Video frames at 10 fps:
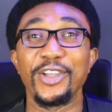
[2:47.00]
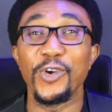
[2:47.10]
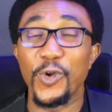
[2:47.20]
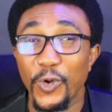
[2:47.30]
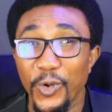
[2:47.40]
a
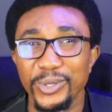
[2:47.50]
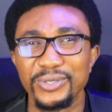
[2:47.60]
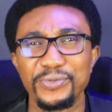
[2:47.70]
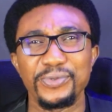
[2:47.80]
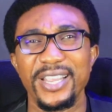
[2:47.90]

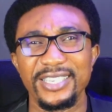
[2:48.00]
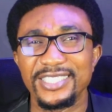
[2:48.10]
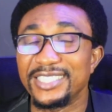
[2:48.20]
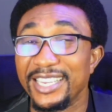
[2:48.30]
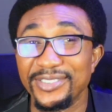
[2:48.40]
close friend
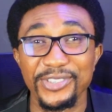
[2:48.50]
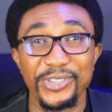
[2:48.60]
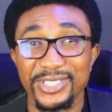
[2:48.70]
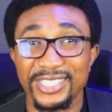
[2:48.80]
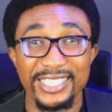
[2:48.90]
sharing
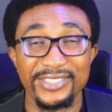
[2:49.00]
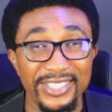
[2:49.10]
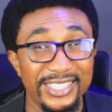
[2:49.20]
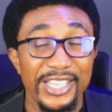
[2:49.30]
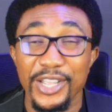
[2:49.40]
your
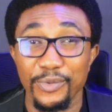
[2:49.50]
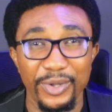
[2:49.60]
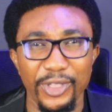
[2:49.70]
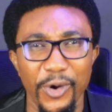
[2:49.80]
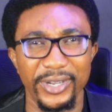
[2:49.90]
secrets with